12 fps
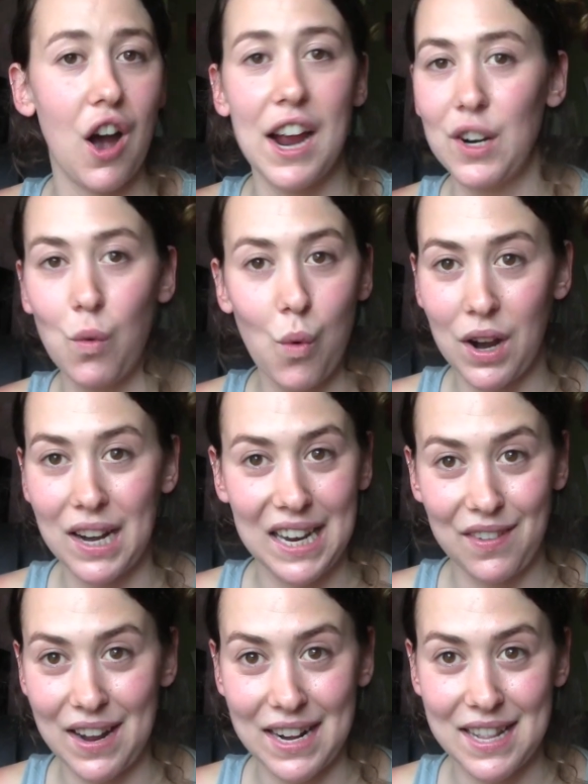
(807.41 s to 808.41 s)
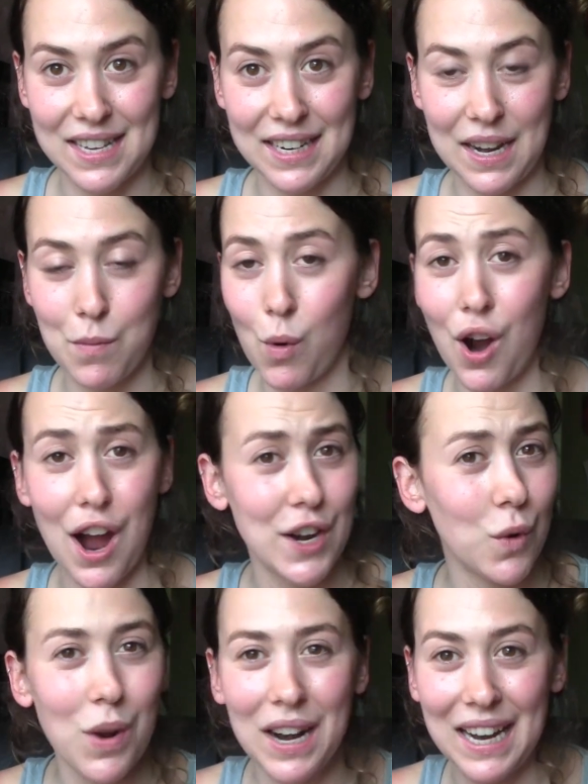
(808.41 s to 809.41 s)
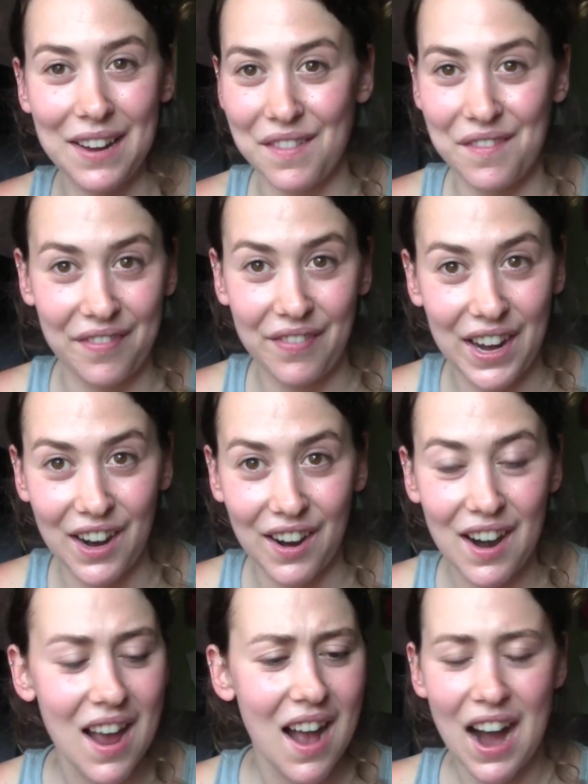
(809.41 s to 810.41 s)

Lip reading: I don't want to live like this anymore. I don't want to live in fear.